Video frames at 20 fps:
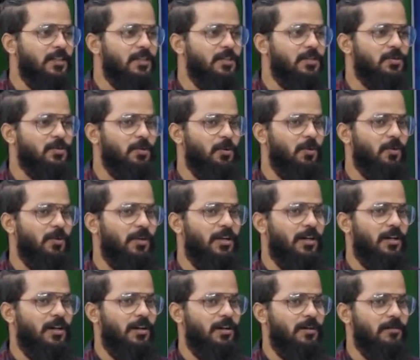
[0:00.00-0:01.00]

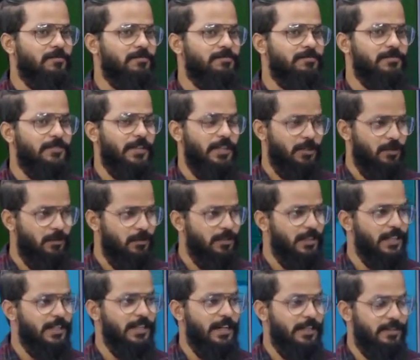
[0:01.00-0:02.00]
So
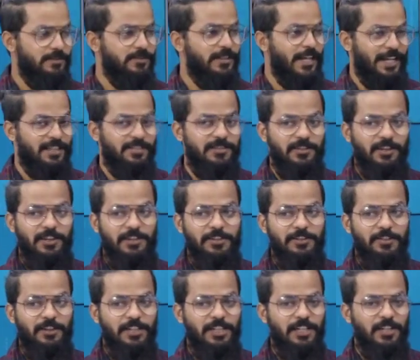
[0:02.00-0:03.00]
it takes
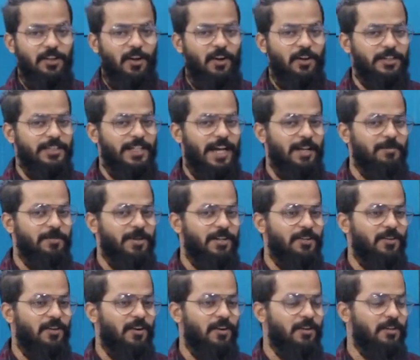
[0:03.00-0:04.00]
really long time
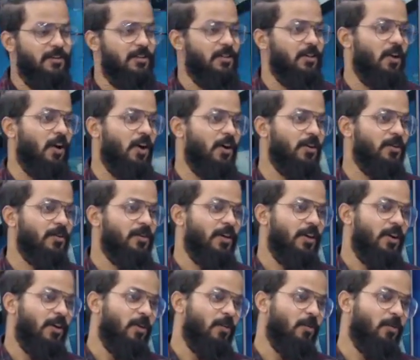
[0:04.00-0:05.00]
and long
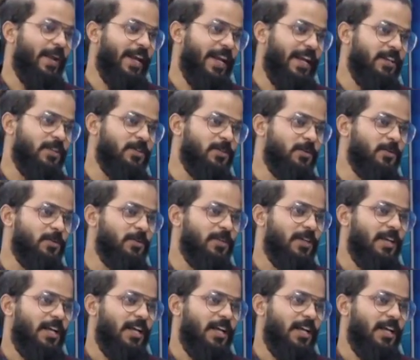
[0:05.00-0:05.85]
way to